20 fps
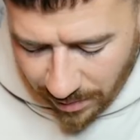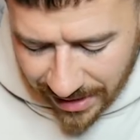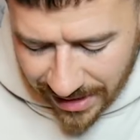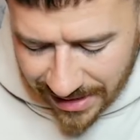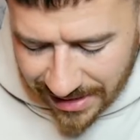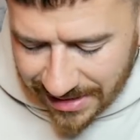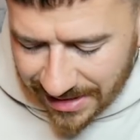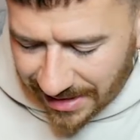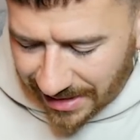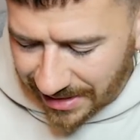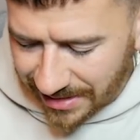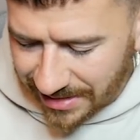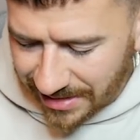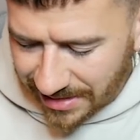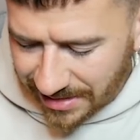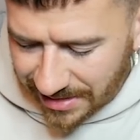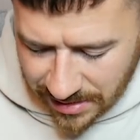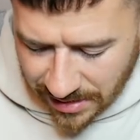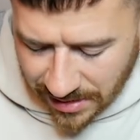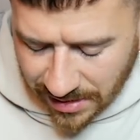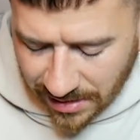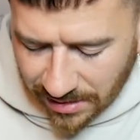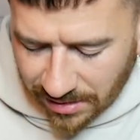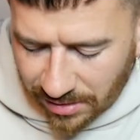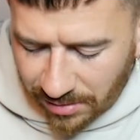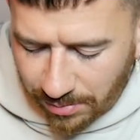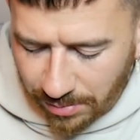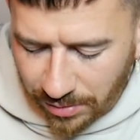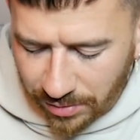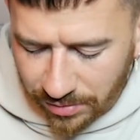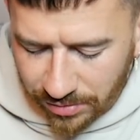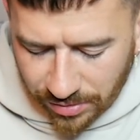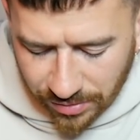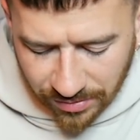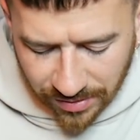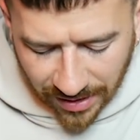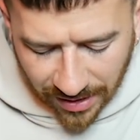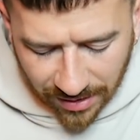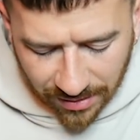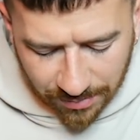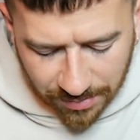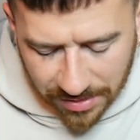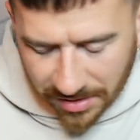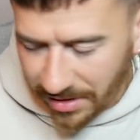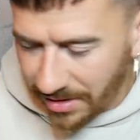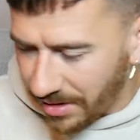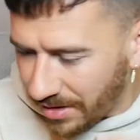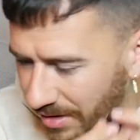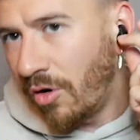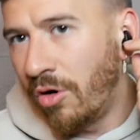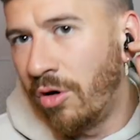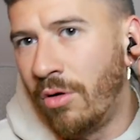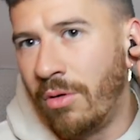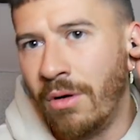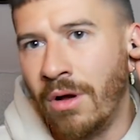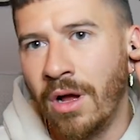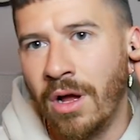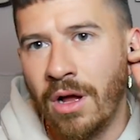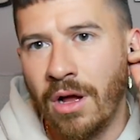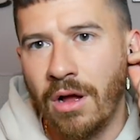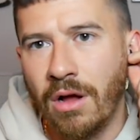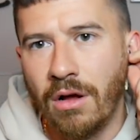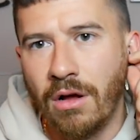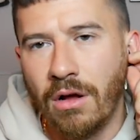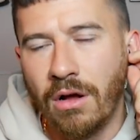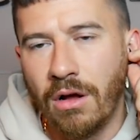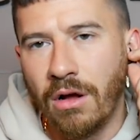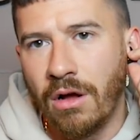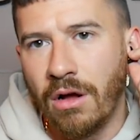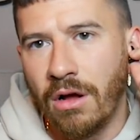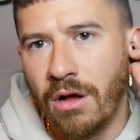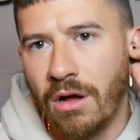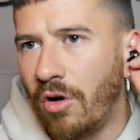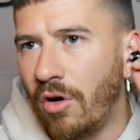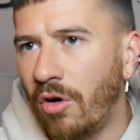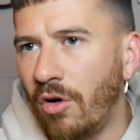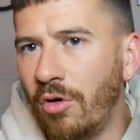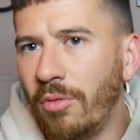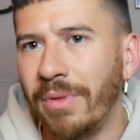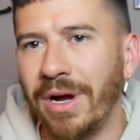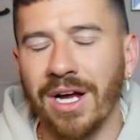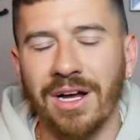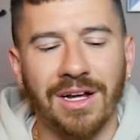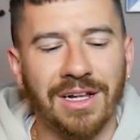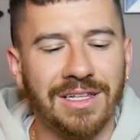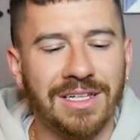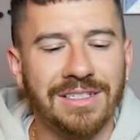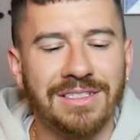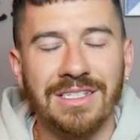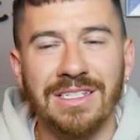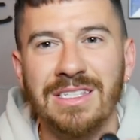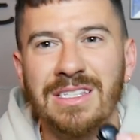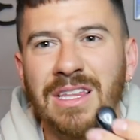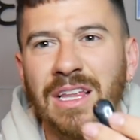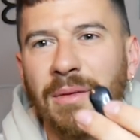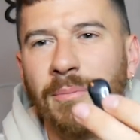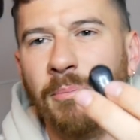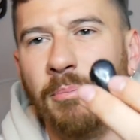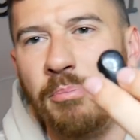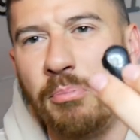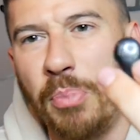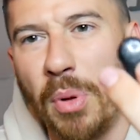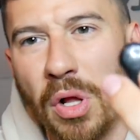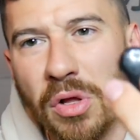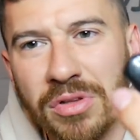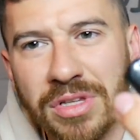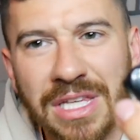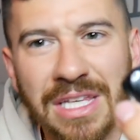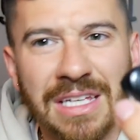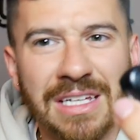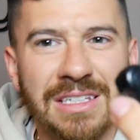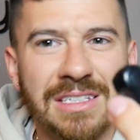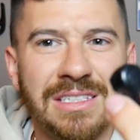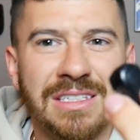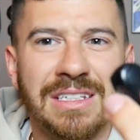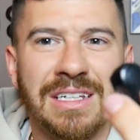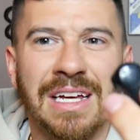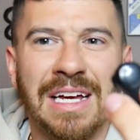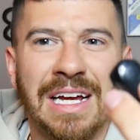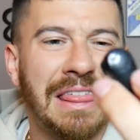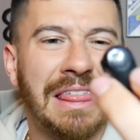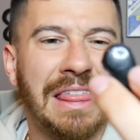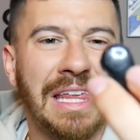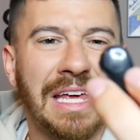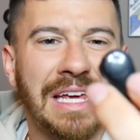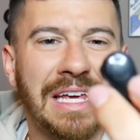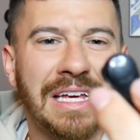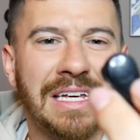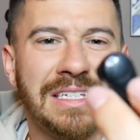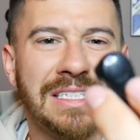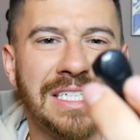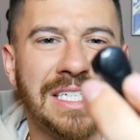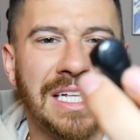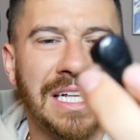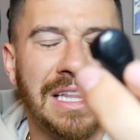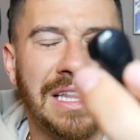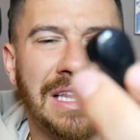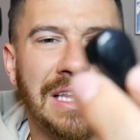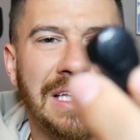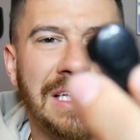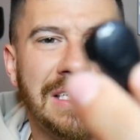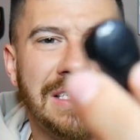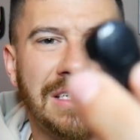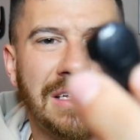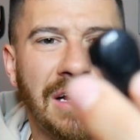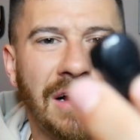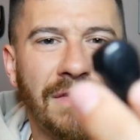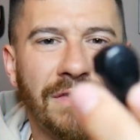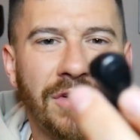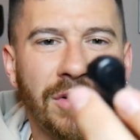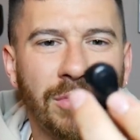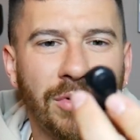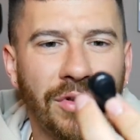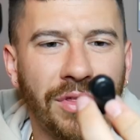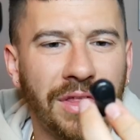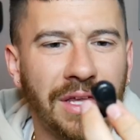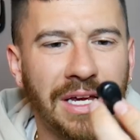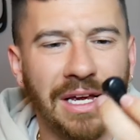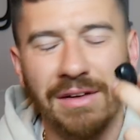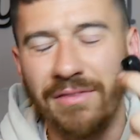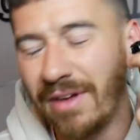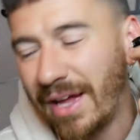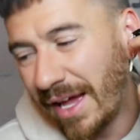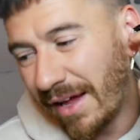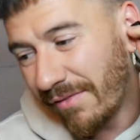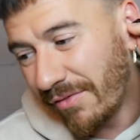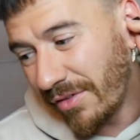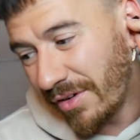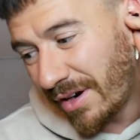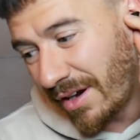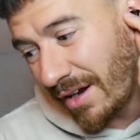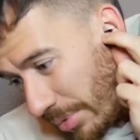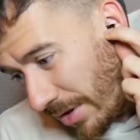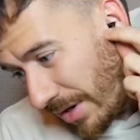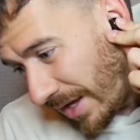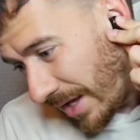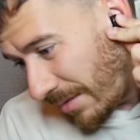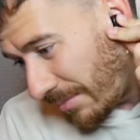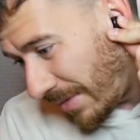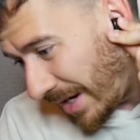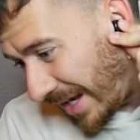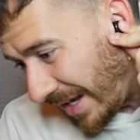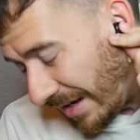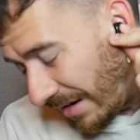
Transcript: What is this? It's like a little Bluetooth AirPod. Oh my God, this is the bulkiest, thickest, least comfortable thing I've ever put in my